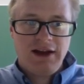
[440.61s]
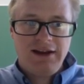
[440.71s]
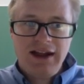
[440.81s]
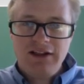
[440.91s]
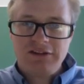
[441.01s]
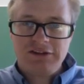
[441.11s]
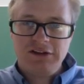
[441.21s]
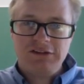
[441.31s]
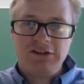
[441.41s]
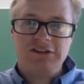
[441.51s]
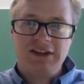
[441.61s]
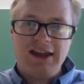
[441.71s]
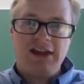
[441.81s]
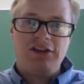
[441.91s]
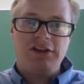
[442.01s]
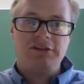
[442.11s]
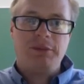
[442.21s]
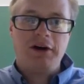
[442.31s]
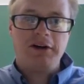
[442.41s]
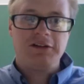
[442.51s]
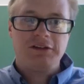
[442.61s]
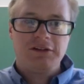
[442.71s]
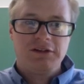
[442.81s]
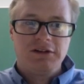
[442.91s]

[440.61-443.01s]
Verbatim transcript: Analysis is taking things apart.